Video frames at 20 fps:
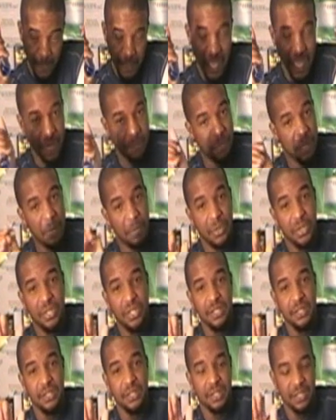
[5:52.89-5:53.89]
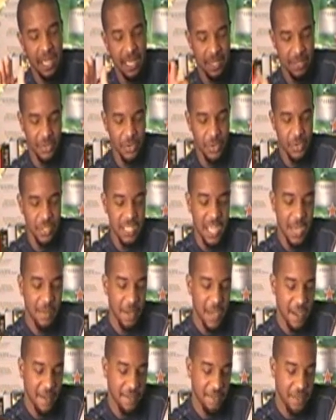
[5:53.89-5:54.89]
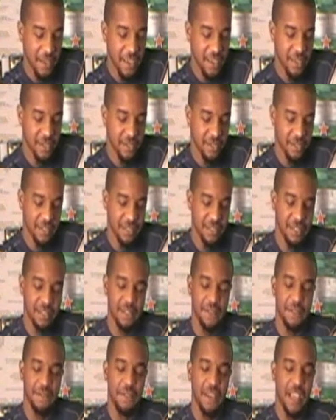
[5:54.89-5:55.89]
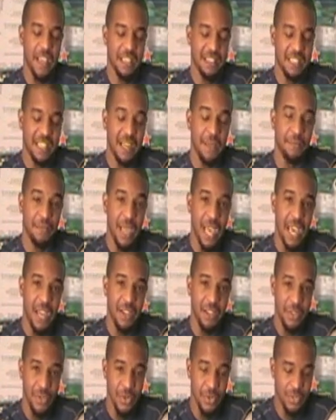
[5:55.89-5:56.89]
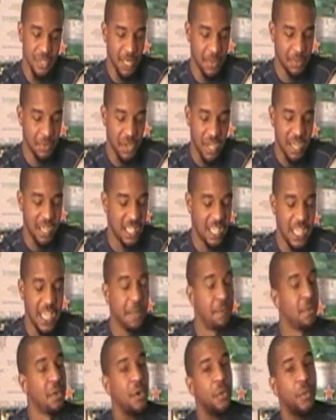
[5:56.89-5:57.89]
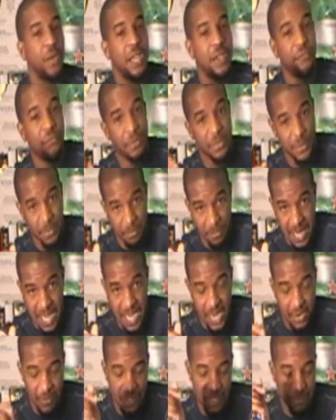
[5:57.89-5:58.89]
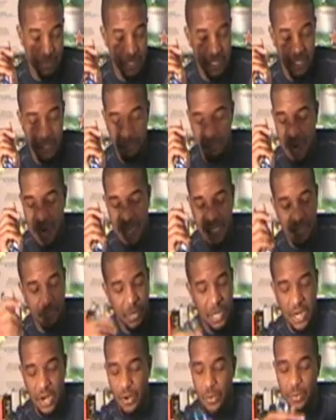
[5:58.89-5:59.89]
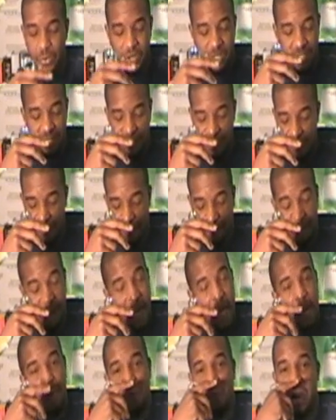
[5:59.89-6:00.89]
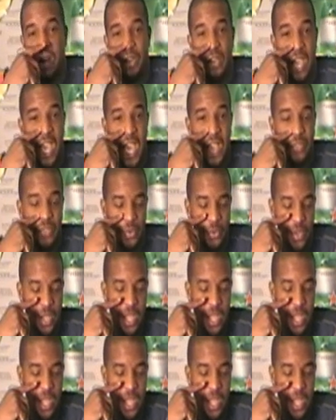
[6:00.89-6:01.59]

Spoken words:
A lot of people do, like, notice how the fingers that I'm not using, I'm trying to keep it away from the bottle as much as possible. I don't want it to touch the bottle if I don't have to.